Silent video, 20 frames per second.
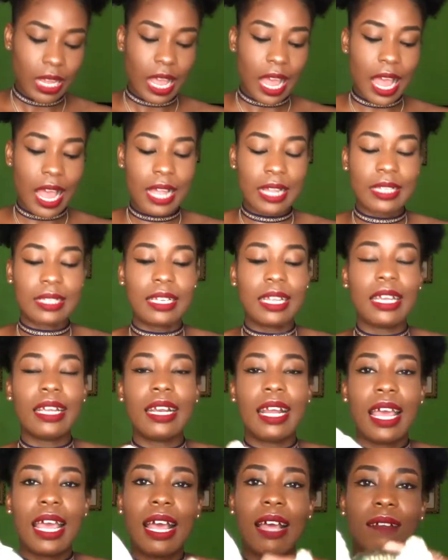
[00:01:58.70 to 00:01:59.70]
and then
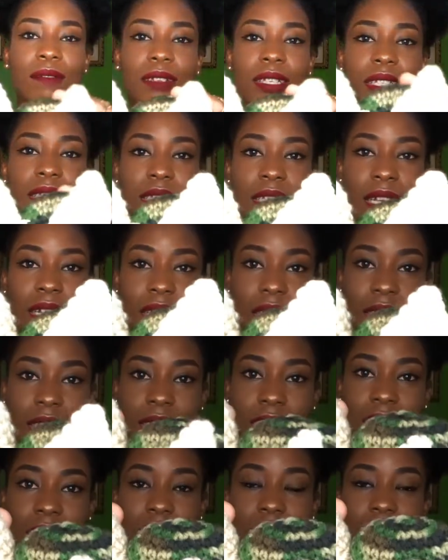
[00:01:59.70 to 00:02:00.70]
I have the
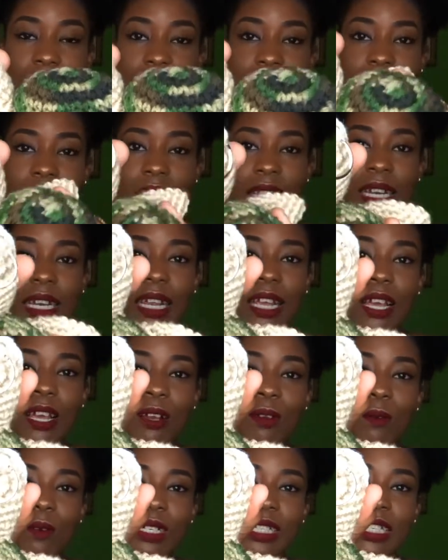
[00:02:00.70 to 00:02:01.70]
second keychain
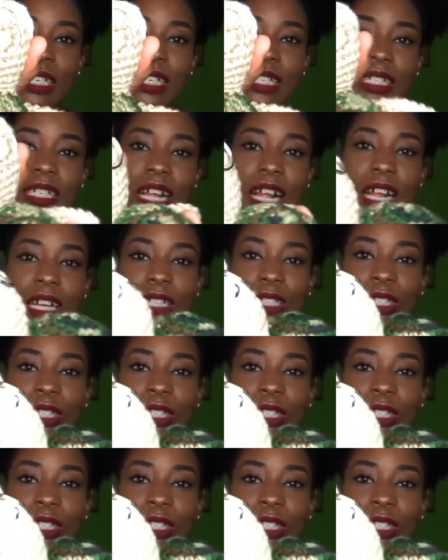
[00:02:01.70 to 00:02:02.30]
which is a